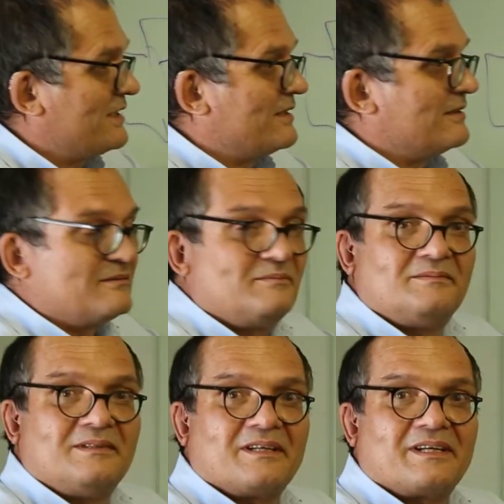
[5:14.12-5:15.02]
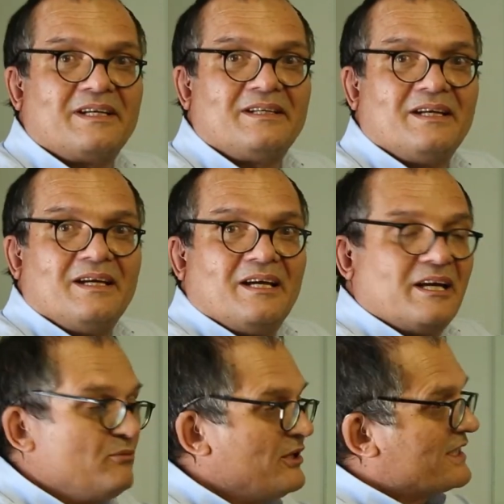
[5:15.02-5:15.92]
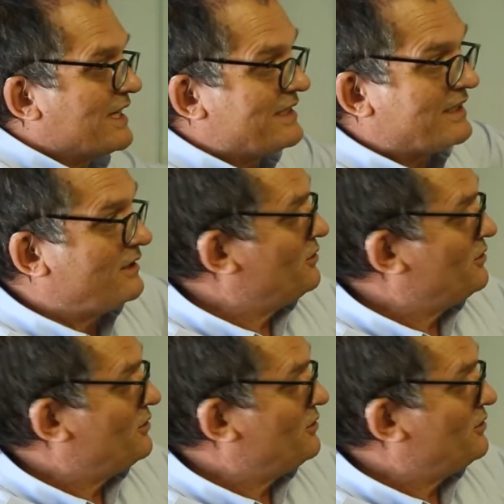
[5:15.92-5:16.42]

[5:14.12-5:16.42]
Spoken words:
a signal, okay? In which case it